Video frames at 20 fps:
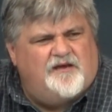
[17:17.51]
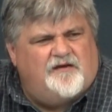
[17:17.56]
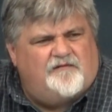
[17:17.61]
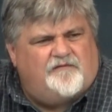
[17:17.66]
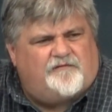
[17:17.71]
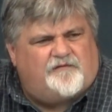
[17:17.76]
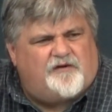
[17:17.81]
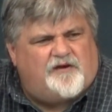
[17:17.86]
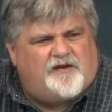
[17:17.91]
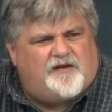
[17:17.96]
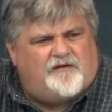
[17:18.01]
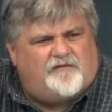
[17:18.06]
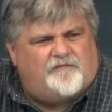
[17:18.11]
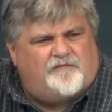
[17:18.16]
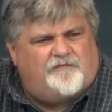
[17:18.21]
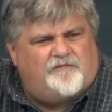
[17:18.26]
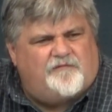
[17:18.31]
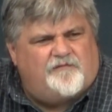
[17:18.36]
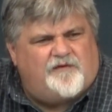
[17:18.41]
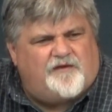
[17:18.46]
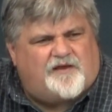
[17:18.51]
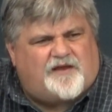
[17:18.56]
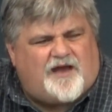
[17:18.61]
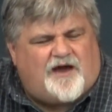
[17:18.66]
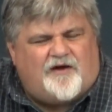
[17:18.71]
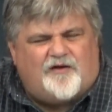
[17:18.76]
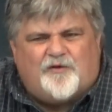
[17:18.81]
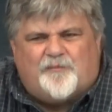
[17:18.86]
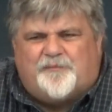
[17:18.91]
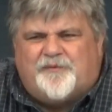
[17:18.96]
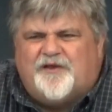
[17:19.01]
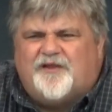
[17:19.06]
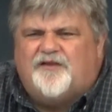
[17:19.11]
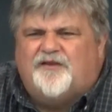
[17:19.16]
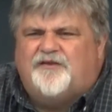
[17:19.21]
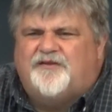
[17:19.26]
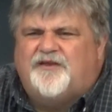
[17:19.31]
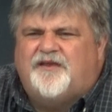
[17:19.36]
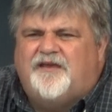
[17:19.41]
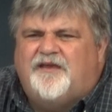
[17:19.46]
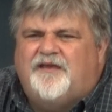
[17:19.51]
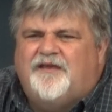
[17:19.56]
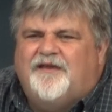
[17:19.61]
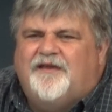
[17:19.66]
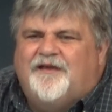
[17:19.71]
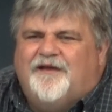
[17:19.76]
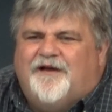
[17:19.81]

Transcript: free of accountability.